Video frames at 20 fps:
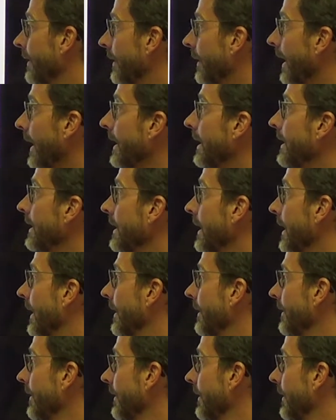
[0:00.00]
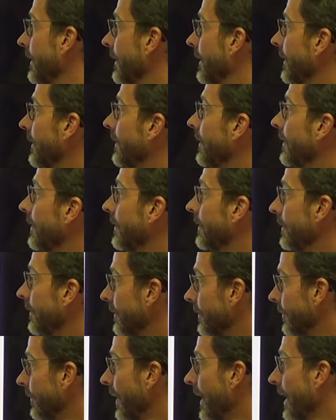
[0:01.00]
And in the end,
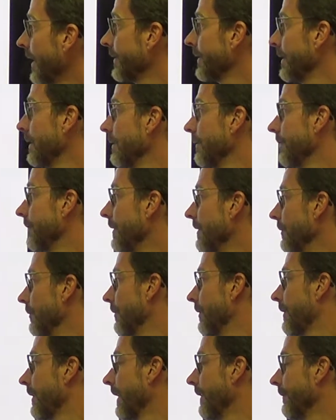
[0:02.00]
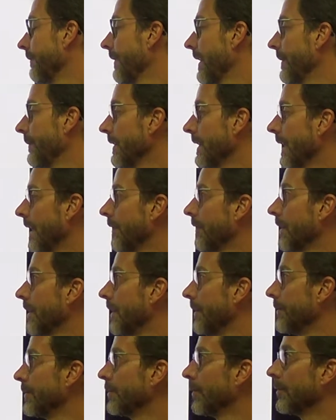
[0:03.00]
positive youth and family
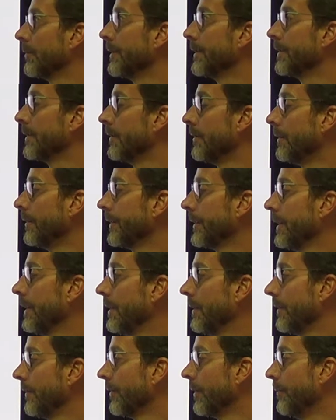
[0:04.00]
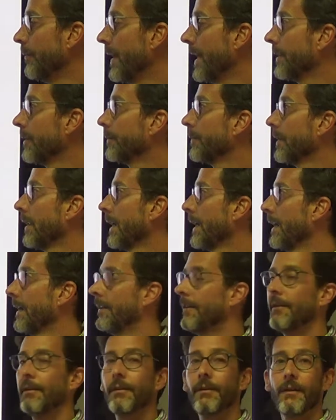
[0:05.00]
outcomes will result from better
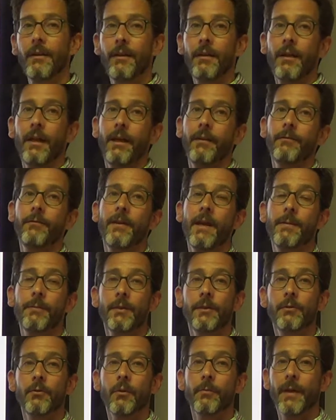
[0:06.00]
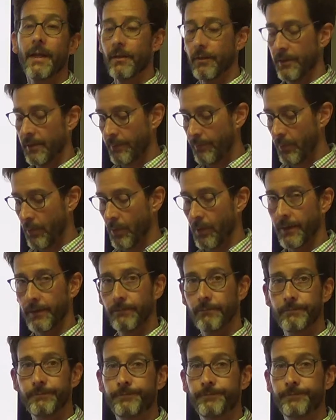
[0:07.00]
plans and families who are better supported.